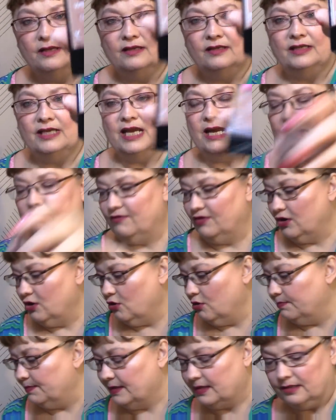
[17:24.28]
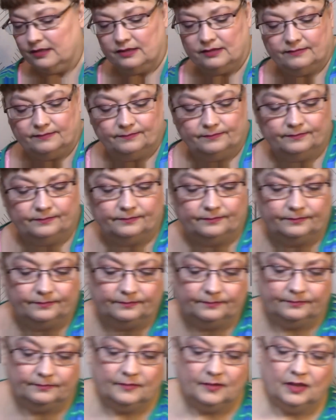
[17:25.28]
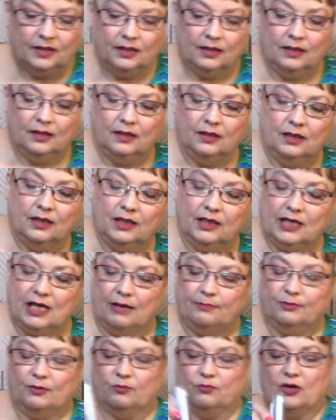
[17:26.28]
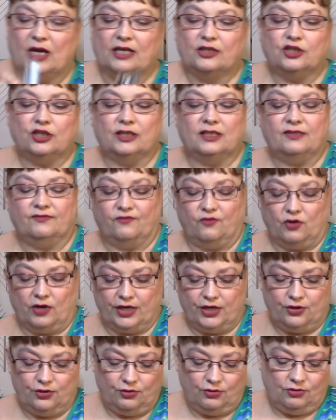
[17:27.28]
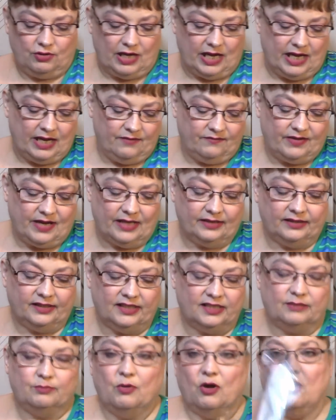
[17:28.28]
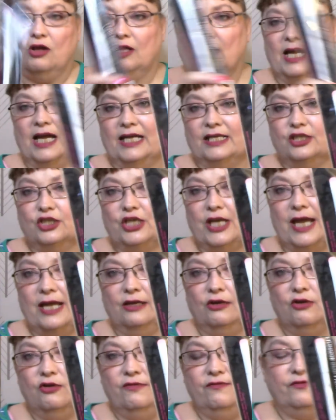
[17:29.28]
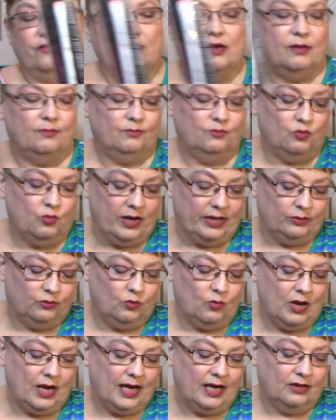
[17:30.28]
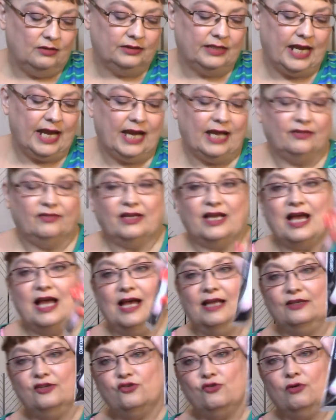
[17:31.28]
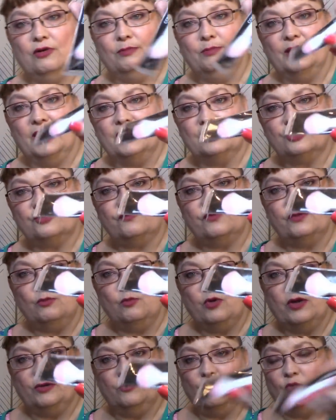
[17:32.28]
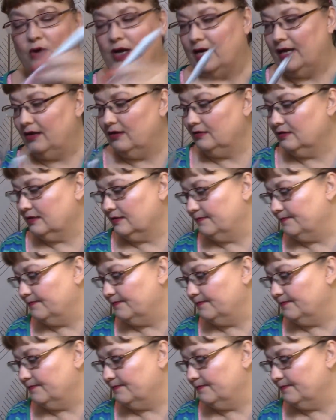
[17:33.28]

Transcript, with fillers: Never opened. A couple brushes for you. I have got the small eyeshadow from Wet n' Wild and the contour blush from Wet n' Wild.